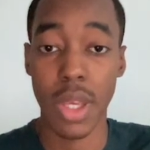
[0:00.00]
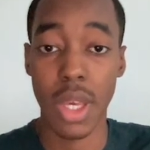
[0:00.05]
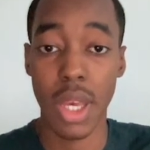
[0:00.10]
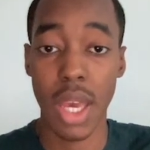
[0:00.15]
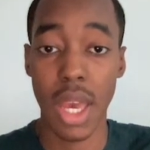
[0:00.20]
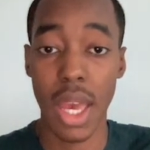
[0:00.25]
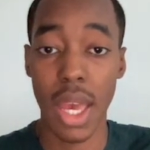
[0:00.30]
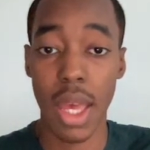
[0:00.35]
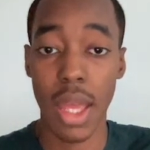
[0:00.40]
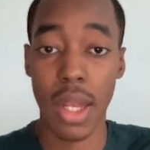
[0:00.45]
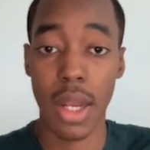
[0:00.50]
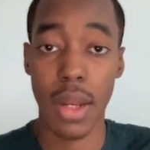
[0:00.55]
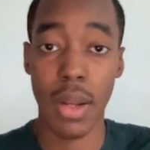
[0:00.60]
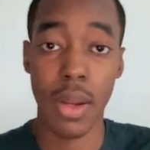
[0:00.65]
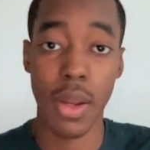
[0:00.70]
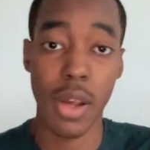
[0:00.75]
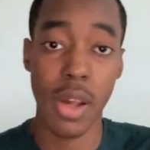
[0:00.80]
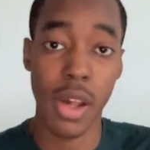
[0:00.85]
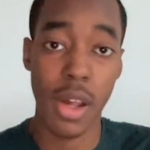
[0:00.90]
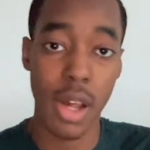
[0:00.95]
And
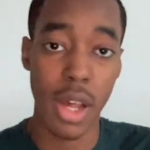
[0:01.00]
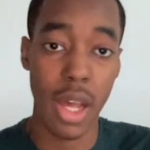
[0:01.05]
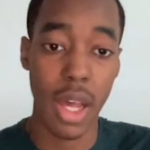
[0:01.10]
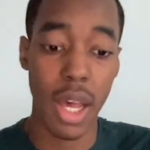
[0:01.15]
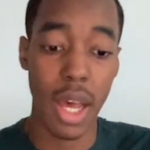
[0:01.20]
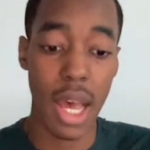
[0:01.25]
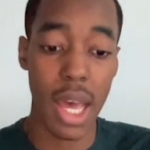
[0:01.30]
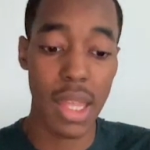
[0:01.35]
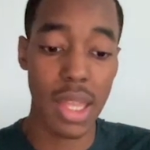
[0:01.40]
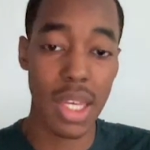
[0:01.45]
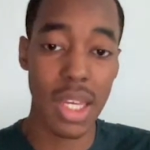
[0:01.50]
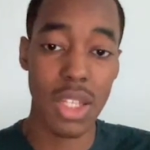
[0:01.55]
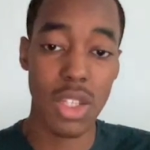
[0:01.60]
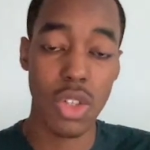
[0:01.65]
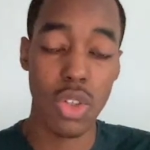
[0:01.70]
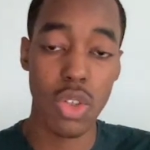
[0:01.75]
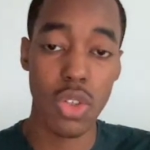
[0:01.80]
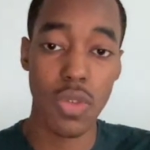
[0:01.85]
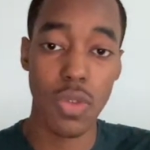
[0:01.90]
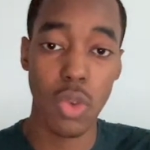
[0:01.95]
I think it's
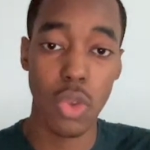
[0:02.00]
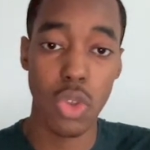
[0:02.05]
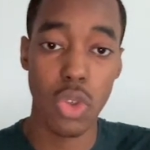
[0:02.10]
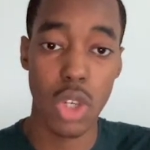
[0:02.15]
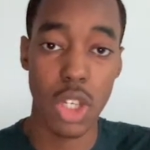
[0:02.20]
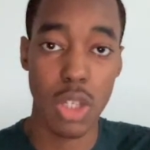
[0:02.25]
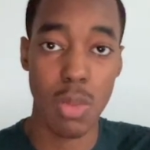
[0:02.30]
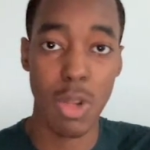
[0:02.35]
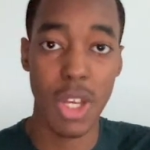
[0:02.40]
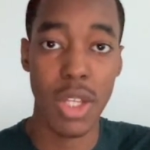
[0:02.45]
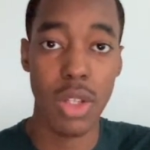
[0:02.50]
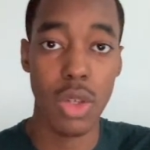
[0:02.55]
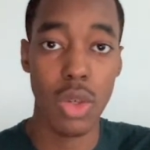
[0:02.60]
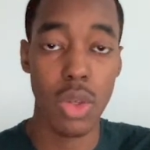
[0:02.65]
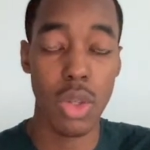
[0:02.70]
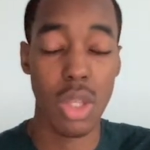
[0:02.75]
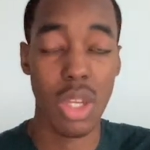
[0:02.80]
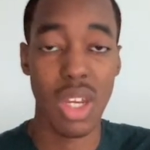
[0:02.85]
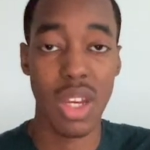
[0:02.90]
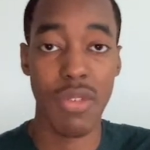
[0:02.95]
useful to explain to you
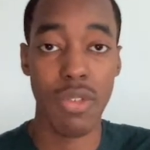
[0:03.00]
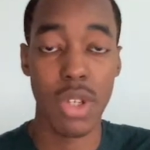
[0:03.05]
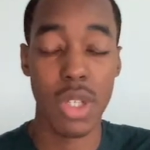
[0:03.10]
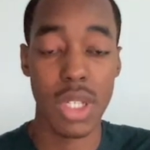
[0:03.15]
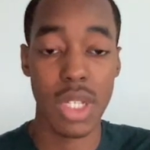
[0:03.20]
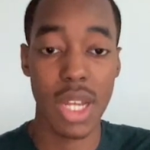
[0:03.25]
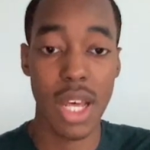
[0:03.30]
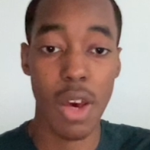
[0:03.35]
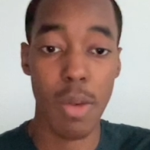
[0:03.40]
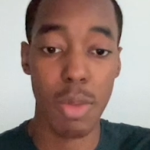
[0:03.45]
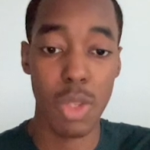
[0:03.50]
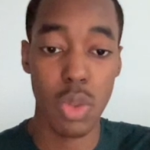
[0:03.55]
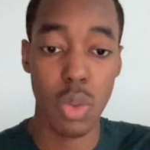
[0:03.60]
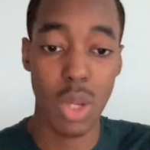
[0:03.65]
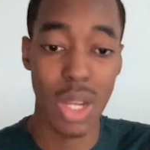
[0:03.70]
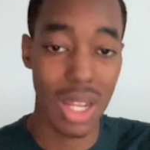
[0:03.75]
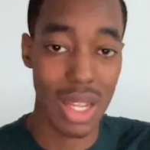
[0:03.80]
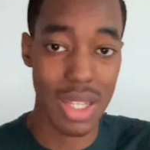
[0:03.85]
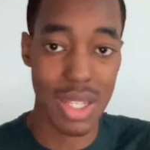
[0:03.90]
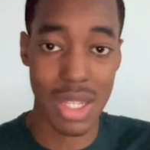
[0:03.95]
the difference now between
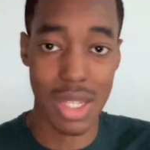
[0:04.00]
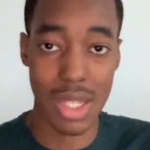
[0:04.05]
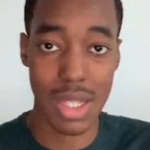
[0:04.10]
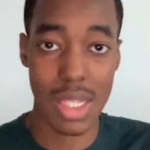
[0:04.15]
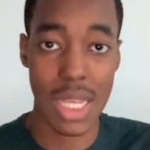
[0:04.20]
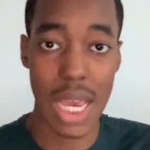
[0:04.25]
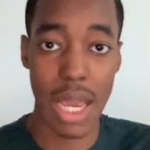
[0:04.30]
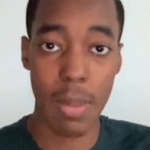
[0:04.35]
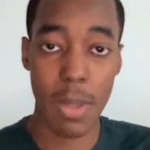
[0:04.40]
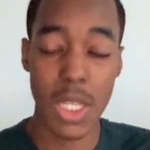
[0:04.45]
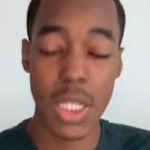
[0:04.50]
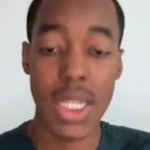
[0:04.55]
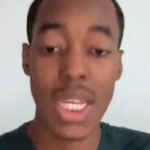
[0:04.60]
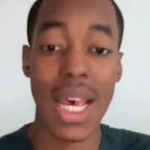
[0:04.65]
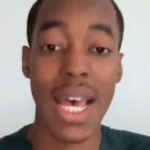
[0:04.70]
lists and segments.